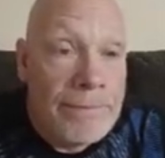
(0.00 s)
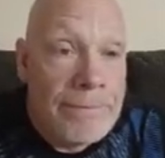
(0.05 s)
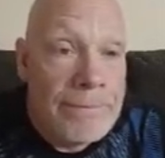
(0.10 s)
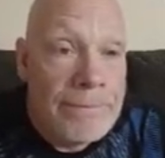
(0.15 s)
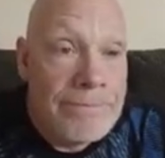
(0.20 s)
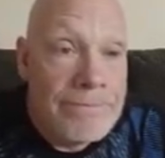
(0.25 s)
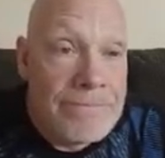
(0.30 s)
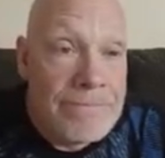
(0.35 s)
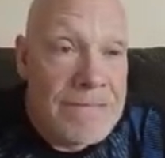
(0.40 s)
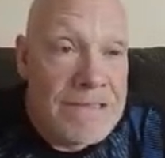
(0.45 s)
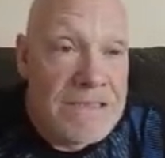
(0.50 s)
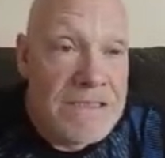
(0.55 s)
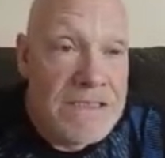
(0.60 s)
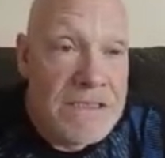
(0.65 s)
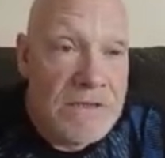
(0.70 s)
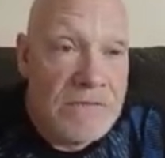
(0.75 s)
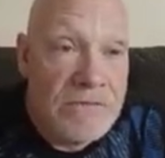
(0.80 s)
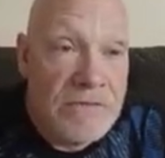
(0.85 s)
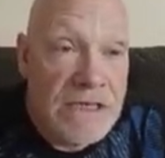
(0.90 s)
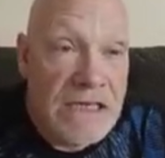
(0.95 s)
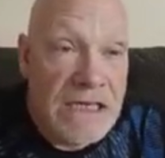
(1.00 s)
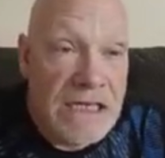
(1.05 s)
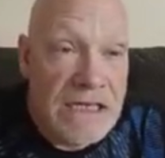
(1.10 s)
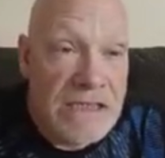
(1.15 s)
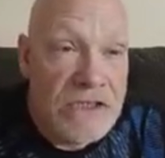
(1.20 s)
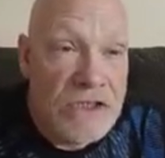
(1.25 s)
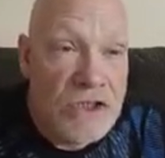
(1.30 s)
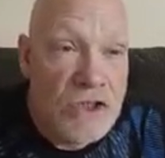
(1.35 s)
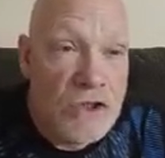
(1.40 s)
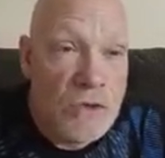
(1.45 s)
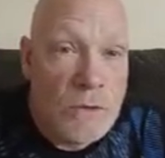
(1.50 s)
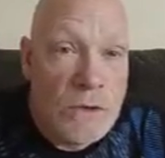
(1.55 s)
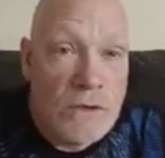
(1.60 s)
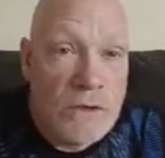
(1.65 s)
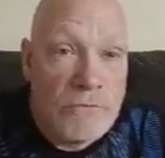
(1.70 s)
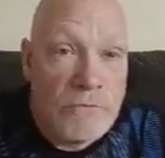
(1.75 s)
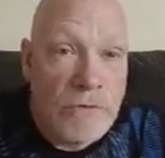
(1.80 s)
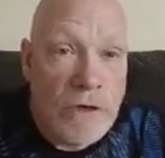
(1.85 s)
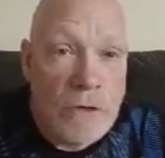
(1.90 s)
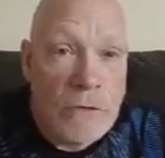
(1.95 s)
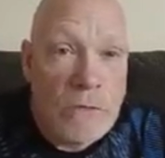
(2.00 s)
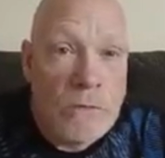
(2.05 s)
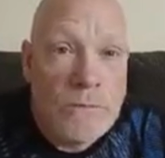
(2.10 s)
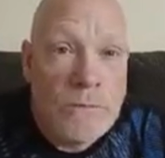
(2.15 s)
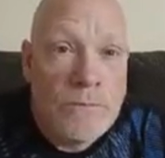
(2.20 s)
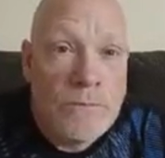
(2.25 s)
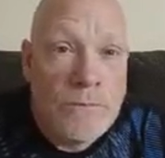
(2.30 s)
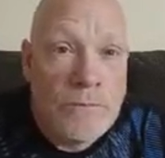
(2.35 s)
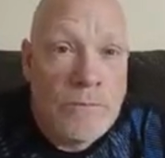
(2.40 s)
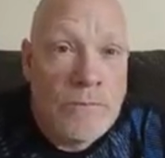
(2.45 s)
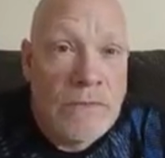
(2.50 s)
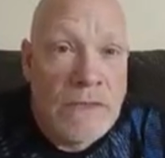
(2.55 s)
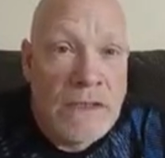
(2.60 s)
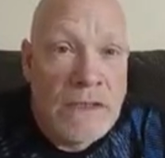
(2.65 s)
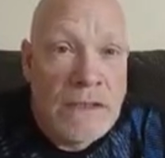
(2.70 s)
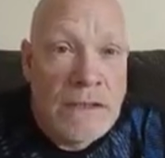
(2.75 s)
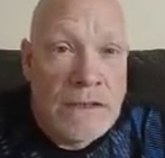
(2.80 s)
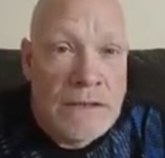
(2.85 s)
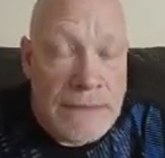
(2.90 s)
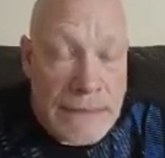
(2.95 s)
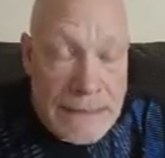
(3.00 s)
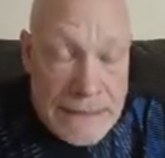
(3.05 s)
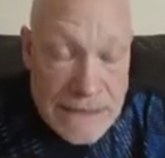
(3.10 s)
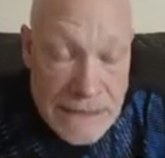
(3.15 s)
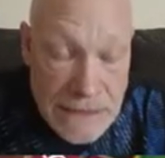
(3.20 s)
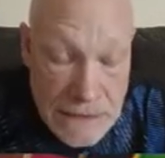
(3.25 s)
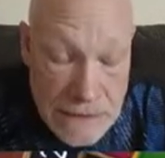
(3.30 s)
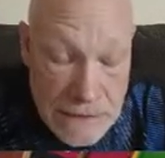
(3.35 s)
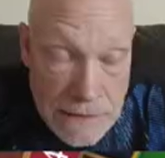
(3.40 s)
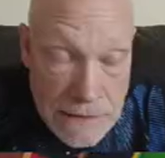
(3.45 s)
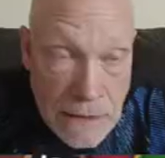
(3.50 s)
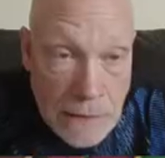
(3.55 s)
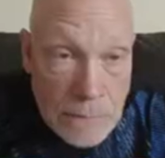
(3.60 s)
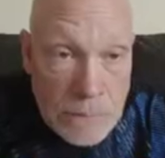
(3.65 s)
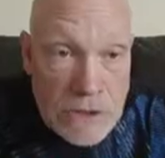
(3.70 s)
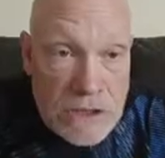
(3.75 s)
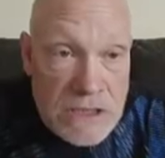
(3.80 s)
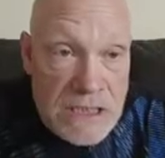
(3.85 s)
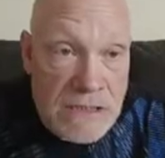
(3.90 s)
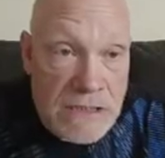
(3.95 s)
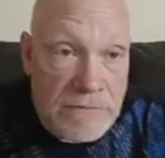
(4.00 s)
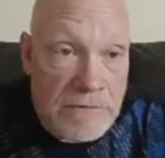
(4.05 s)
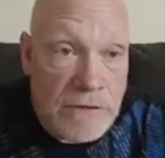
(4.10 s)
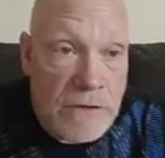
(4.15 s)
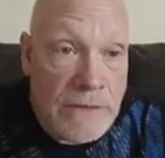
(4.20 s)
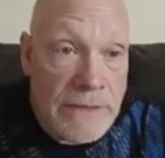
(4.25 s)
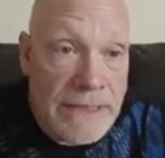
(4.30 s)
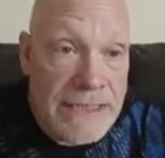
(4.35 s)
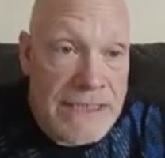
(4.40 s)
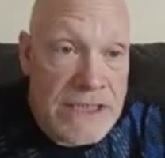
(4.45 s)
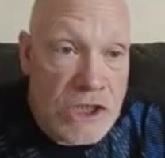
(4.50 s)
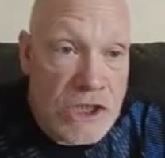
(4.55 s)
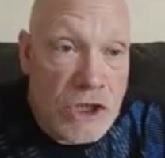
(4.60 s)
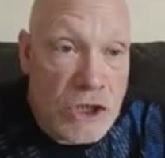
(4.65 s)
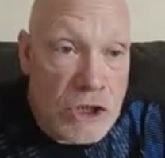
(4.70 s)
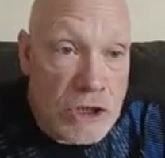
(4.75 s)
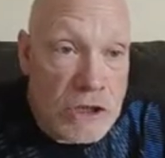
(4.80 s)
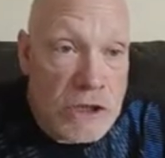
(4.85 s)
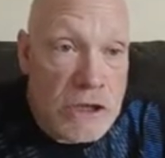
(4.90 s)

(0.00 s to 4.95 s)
Let's see if we can get 2 in a row. That's a double zero. That's good.